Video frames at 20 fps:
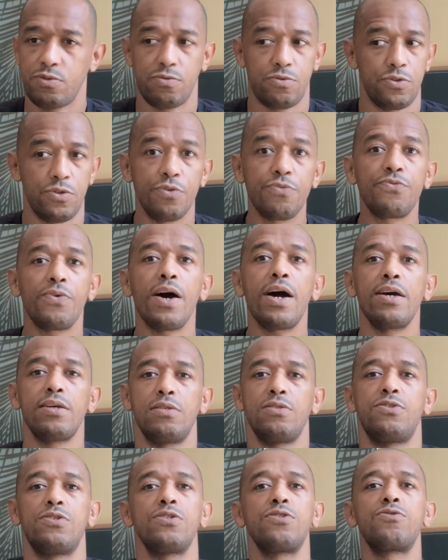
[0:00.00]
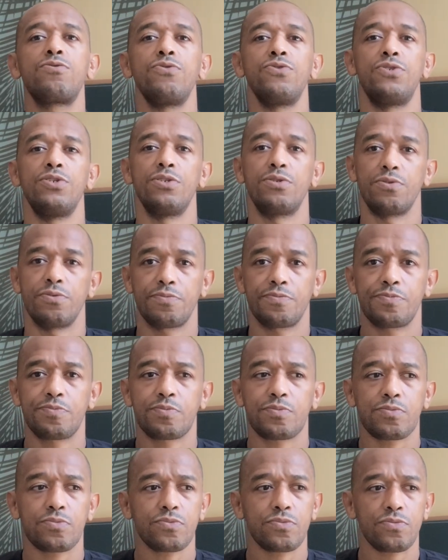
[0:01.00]
You're fine, it's just 2-0.
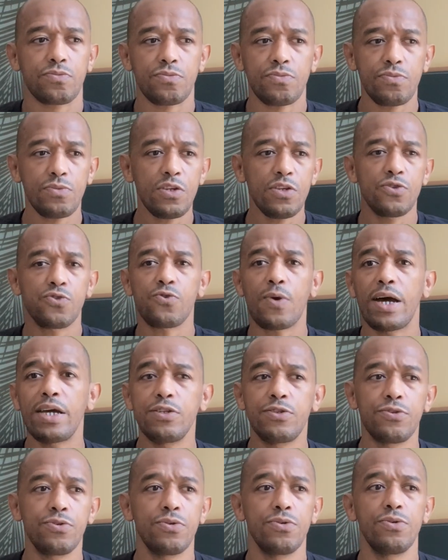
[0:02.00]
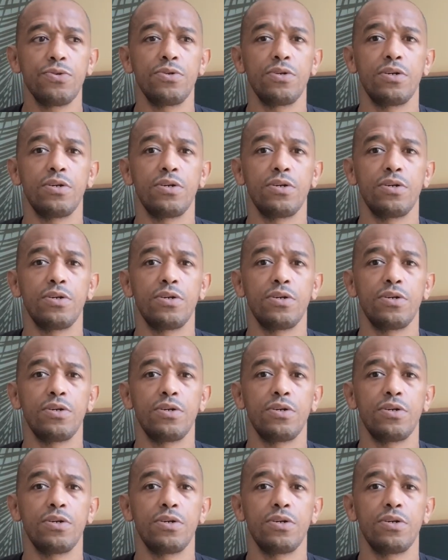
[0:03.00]
try to